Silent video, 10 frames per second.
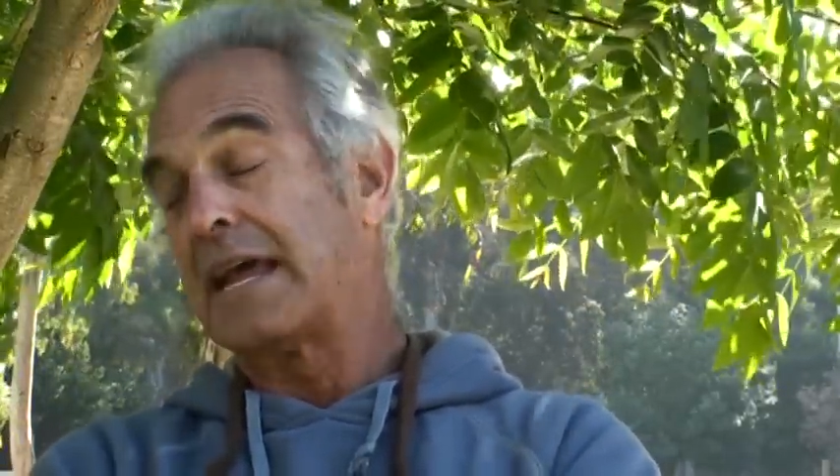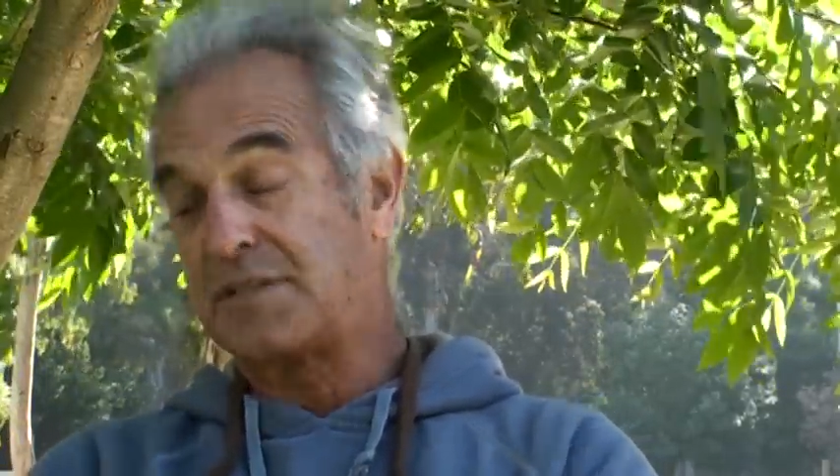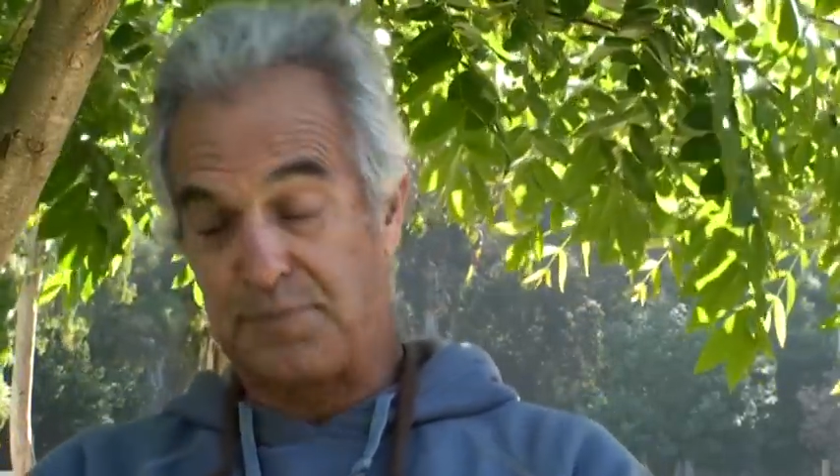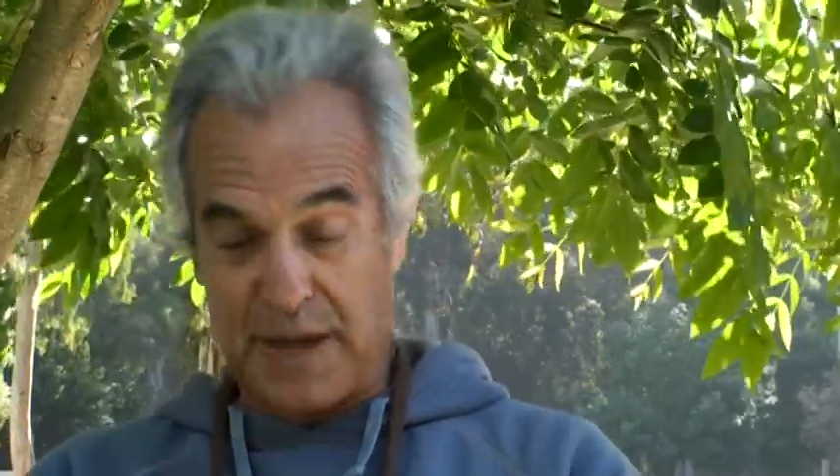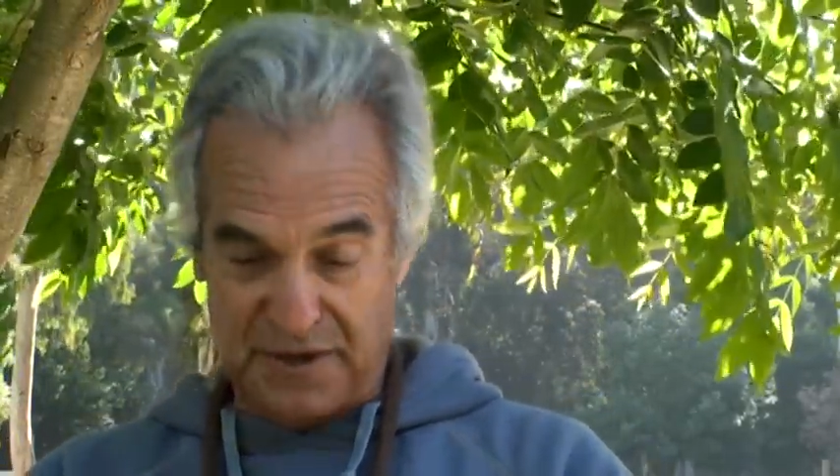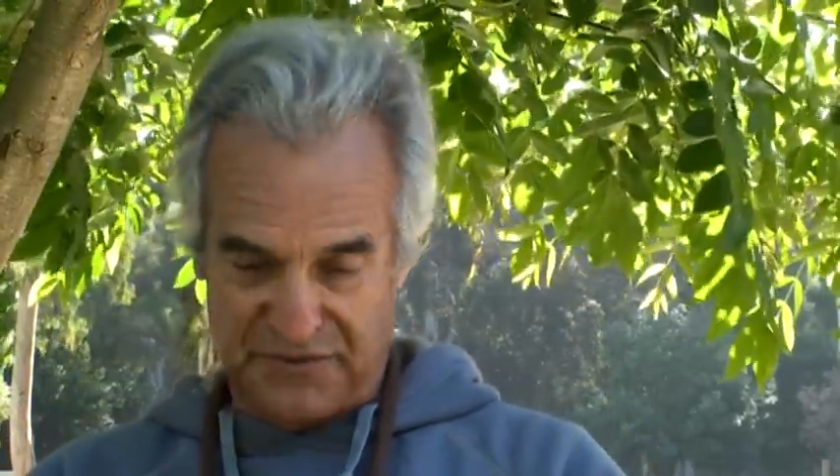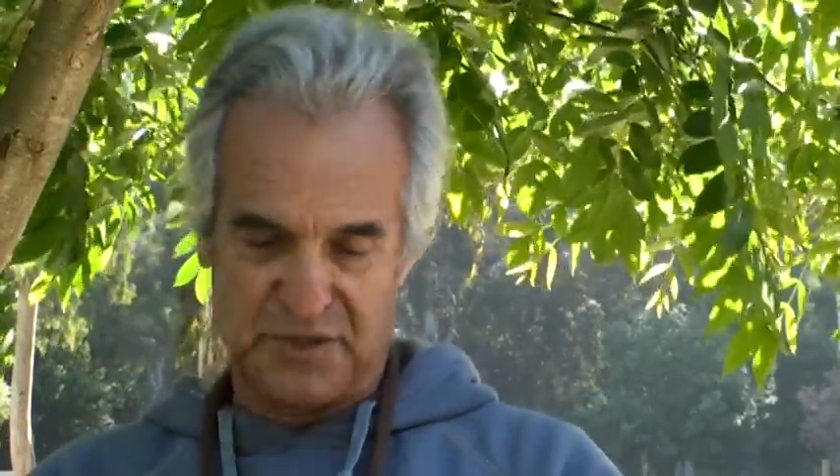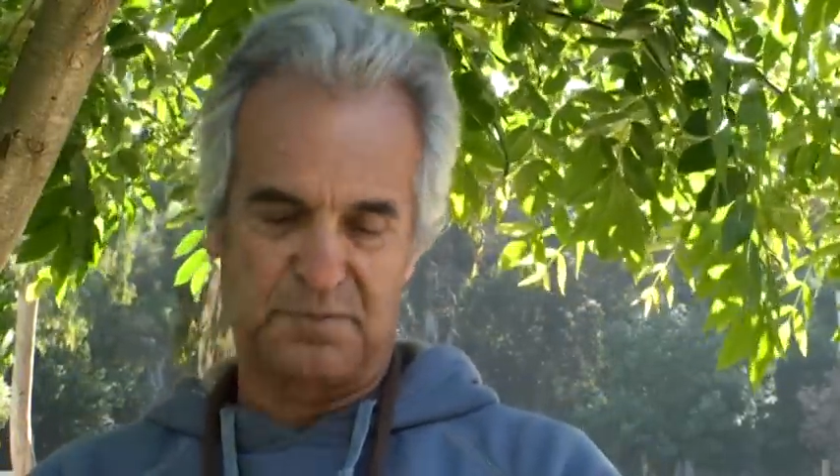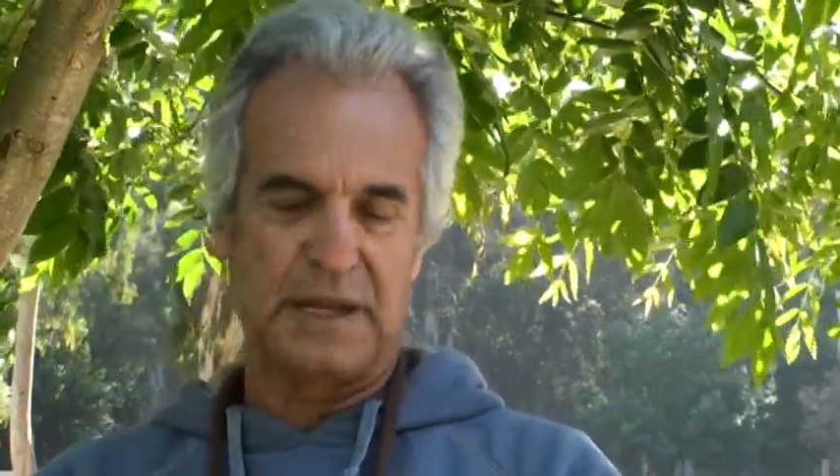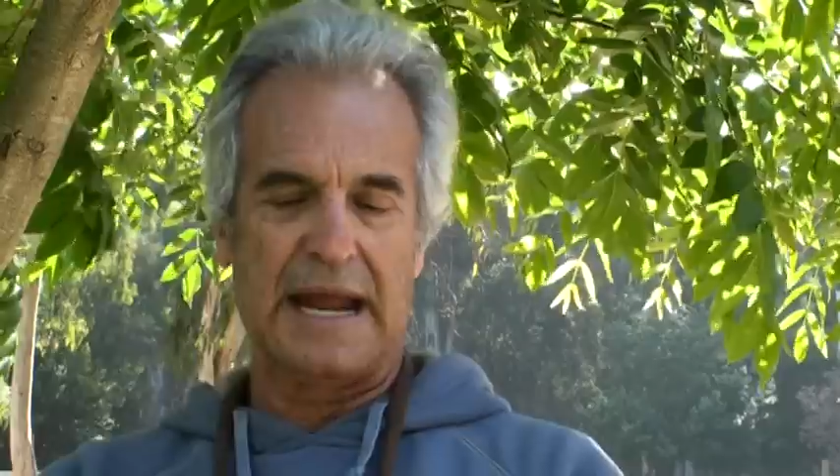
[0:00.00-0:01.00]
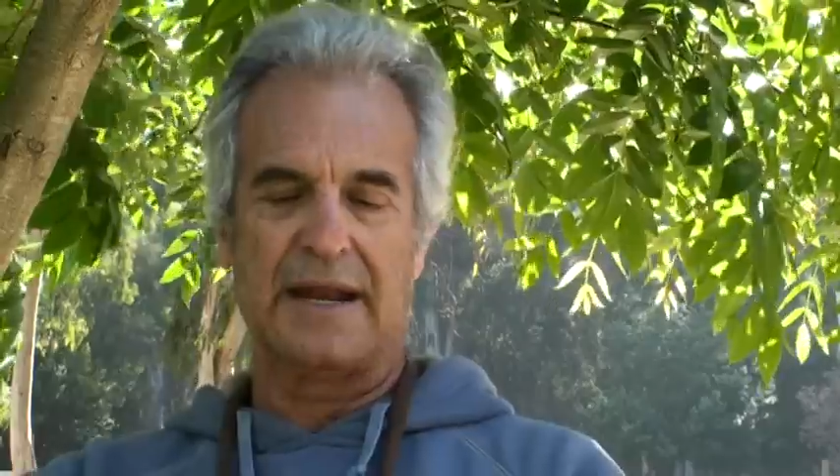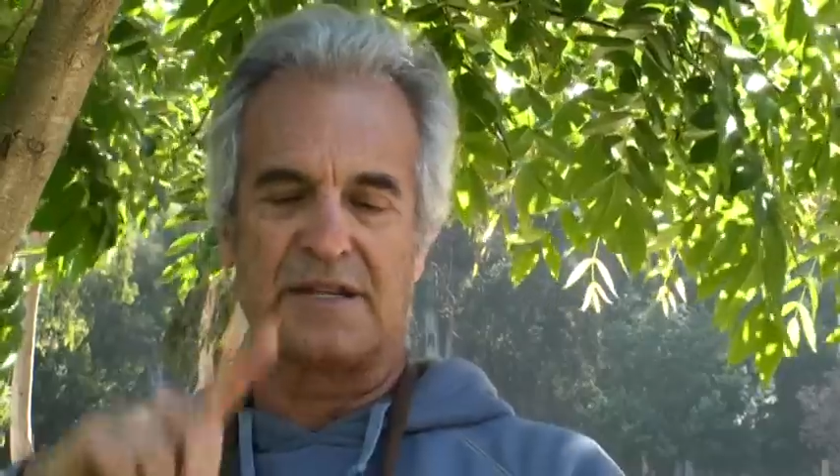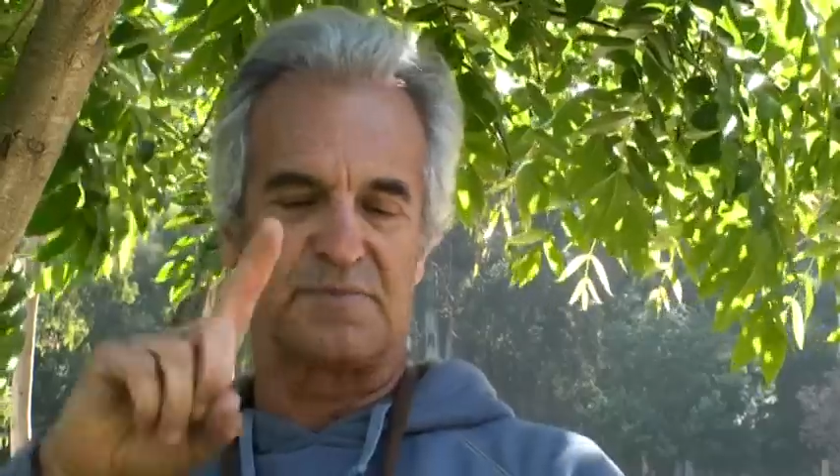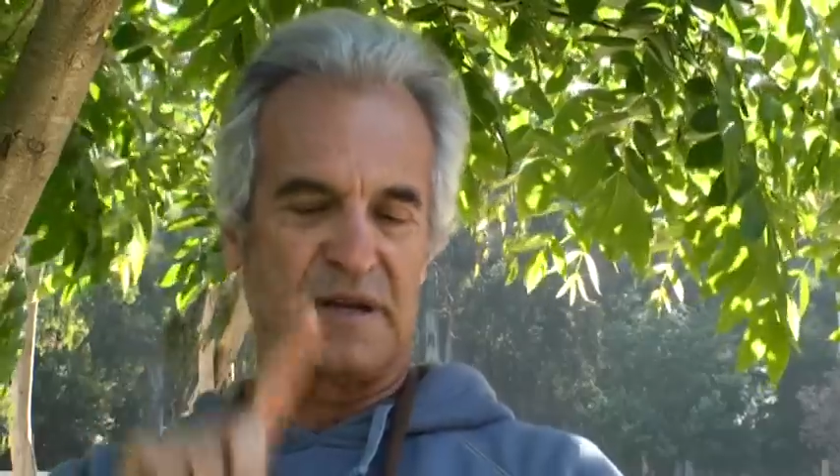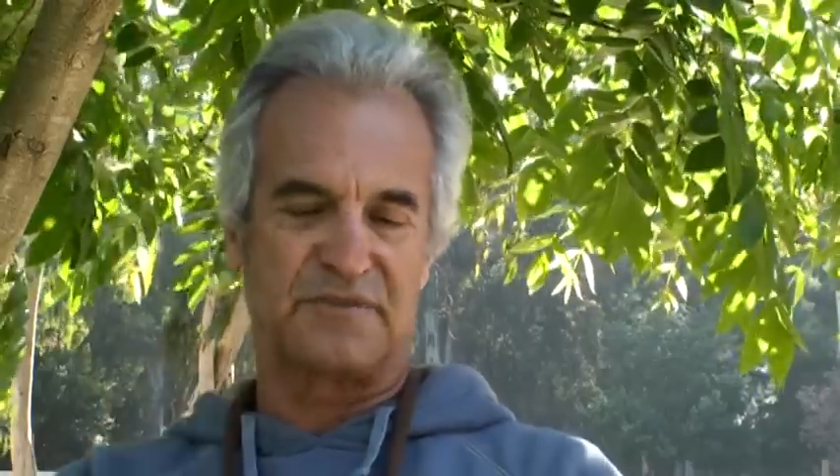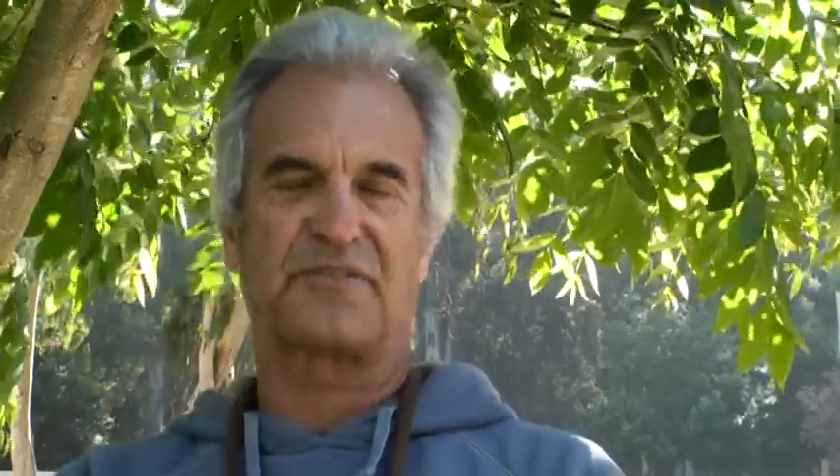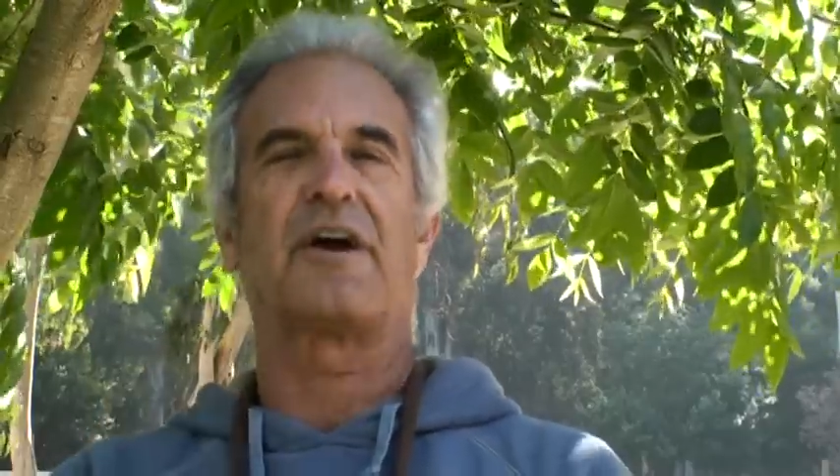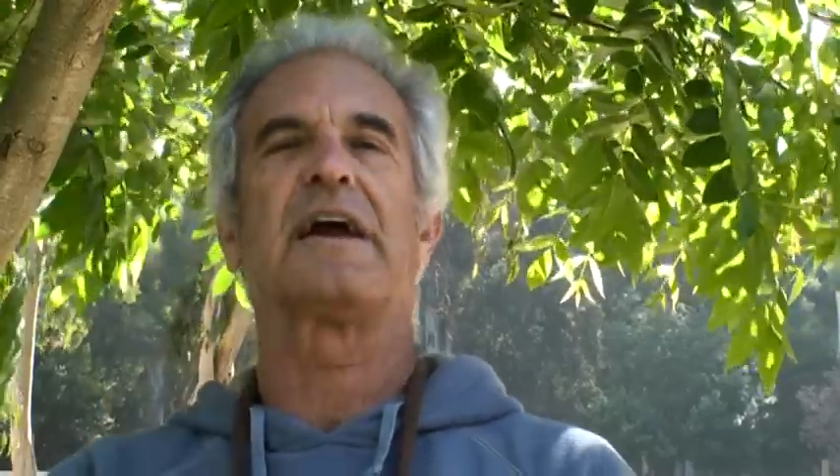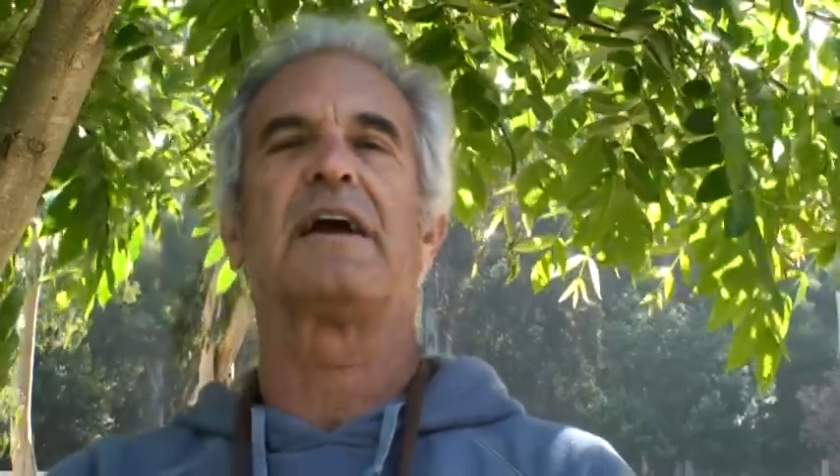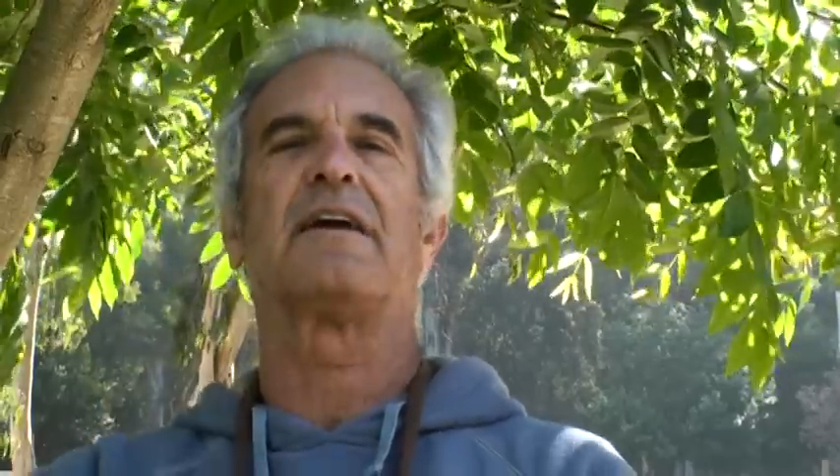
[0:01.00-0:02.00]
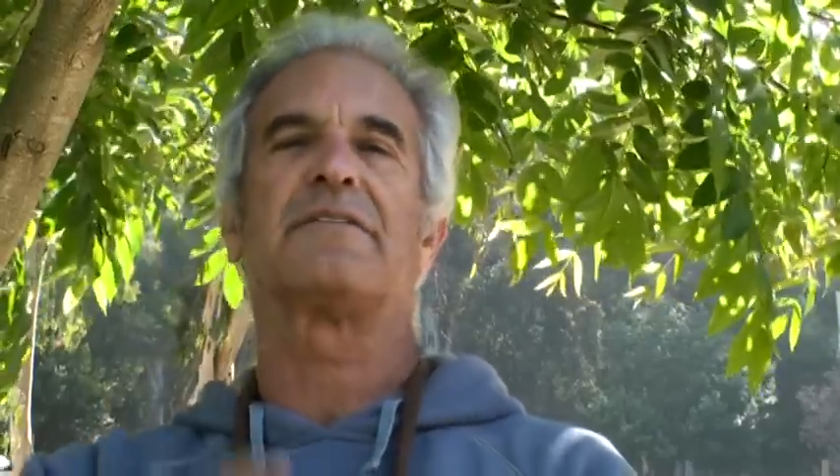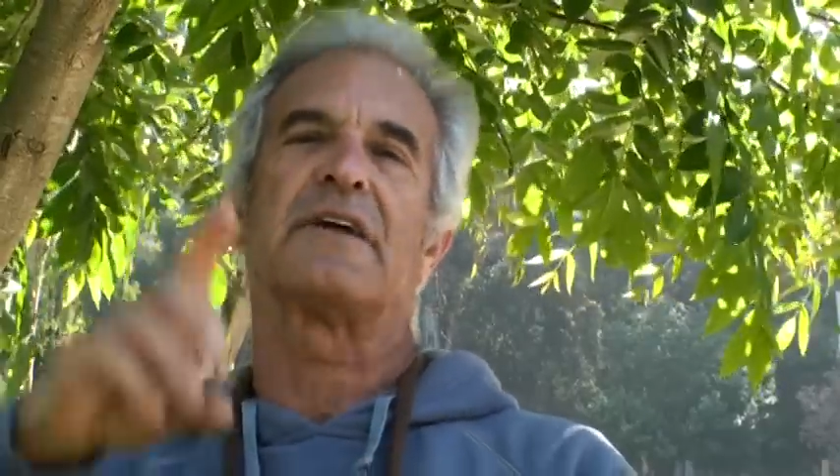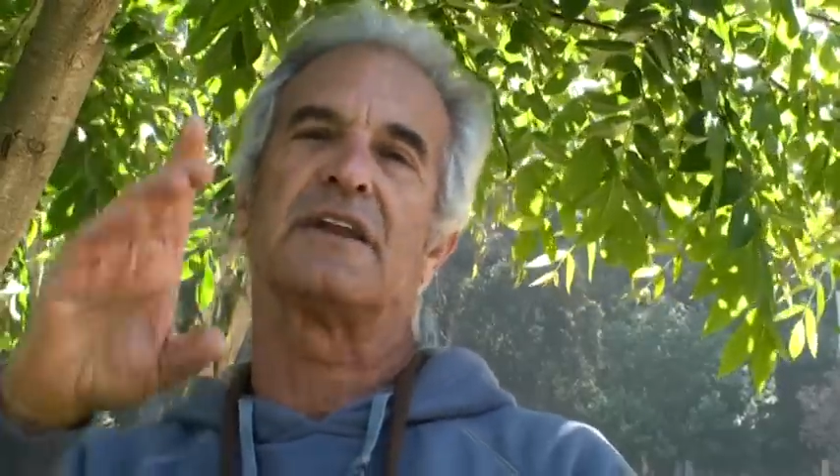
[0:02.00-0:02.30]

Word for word: It's better for the planet, it's better for our health,